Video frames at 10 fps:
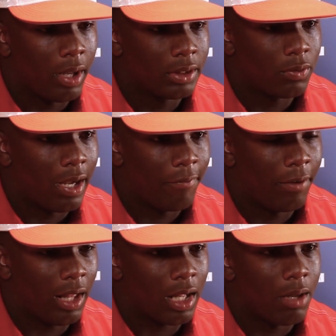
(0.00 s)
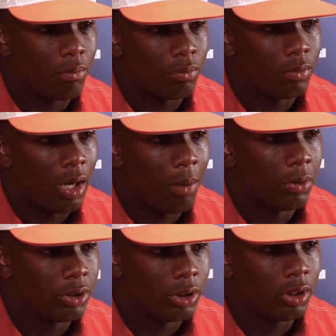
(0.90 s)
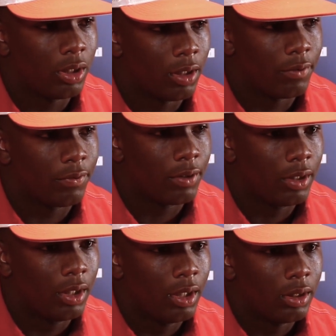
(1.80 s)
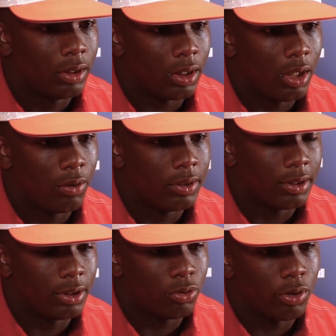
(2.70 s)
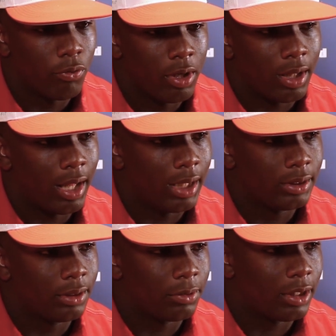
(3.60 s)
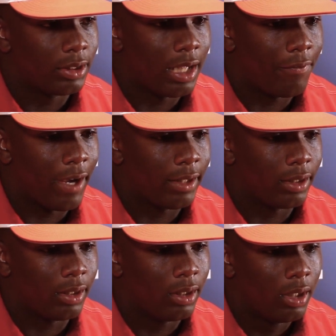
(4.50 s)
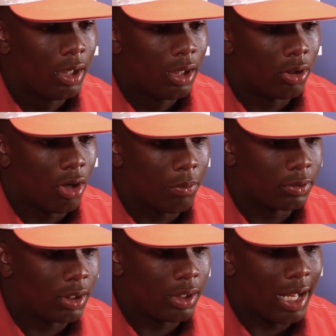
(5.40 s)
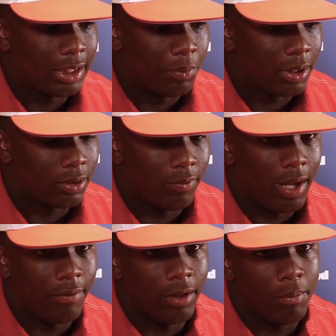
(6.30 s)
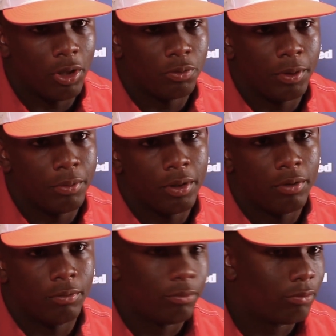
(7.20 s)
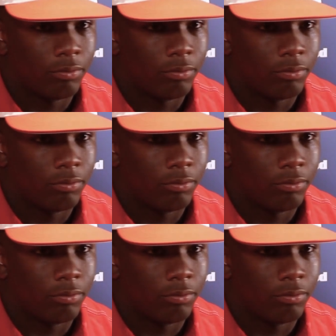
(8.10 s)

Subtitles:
That's why I feel like I'm mature enough to go into the 21 class, just because I've had to grow up in certain aspects of life that most people don't